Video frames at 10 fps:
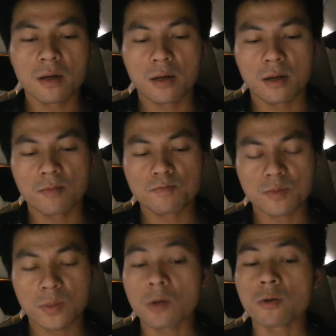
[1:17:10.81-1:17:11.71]
Um,
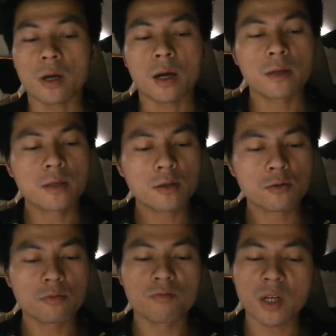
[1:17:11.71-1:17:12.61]
okay, I need
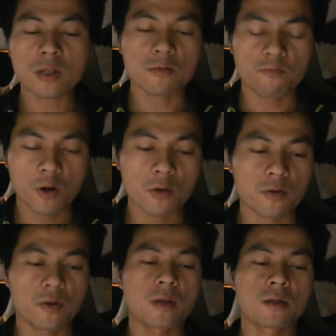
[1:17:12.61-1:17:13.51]
to mention one
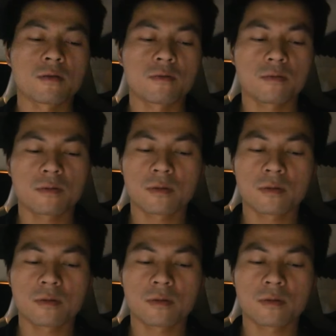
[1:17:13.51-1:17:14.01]
thing though.